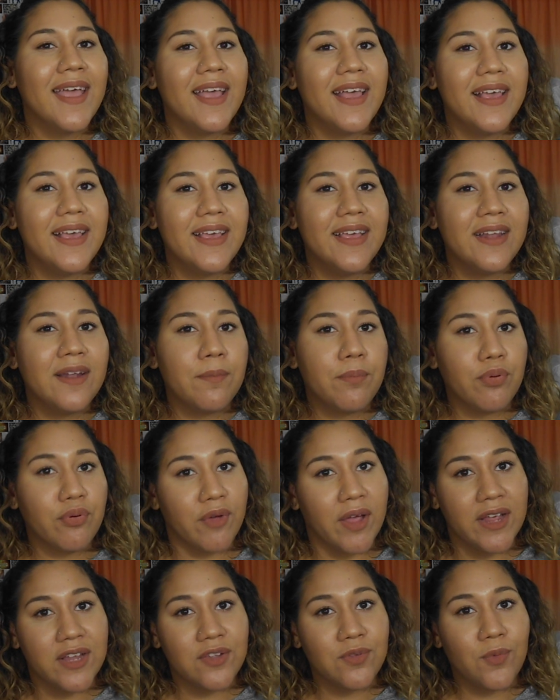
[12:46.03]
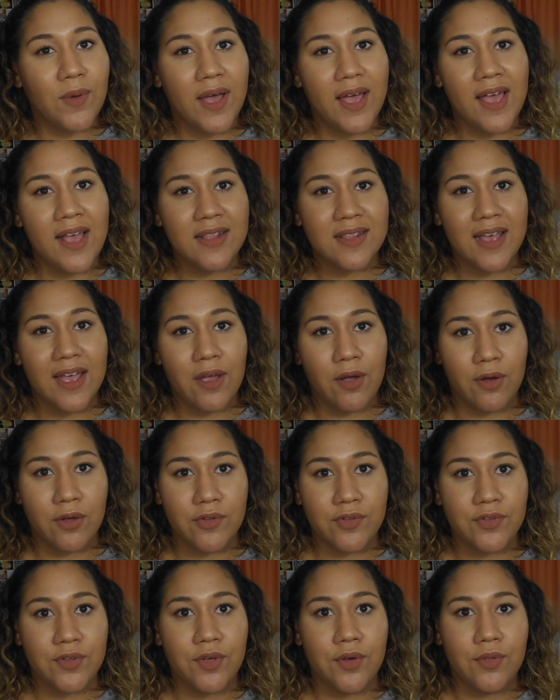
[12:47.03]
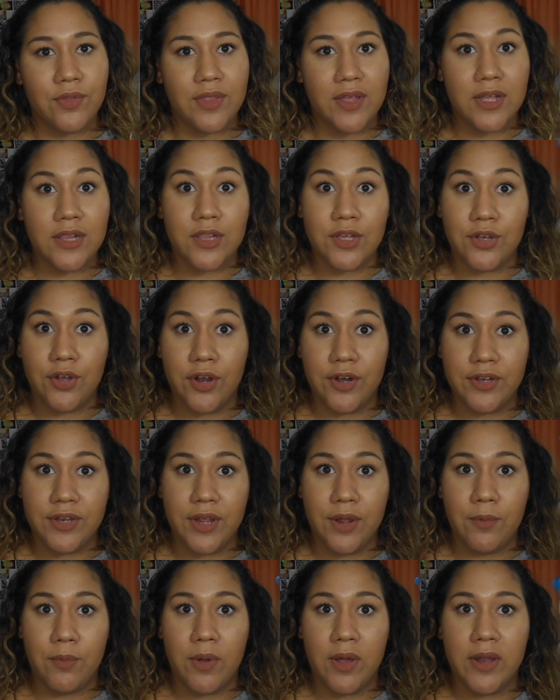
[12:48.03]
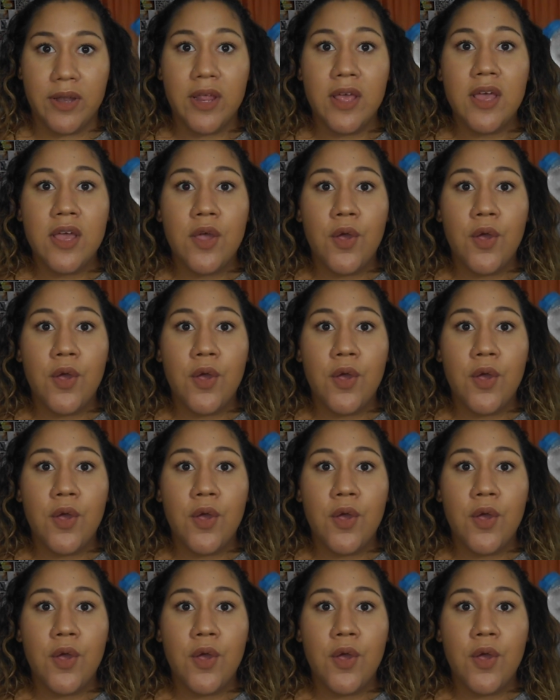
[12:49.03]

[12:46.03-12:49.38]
in price wise, I also think the Garnier one